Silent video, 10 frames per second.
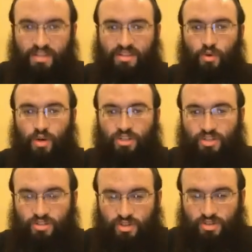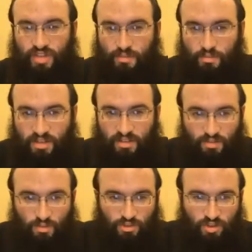anybody has any questions, you can type them
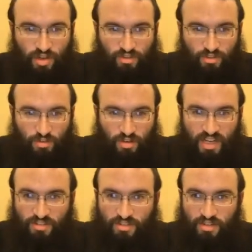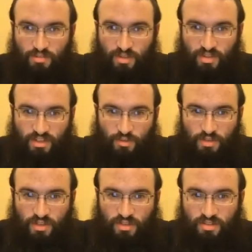in. We'll try to uh, answer them in the
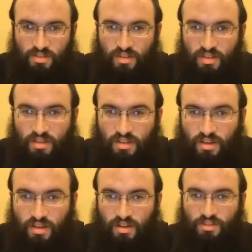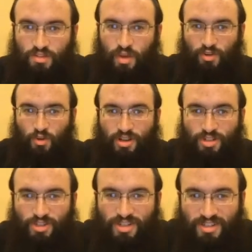next few minutes. So we have a
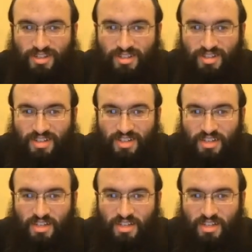question here.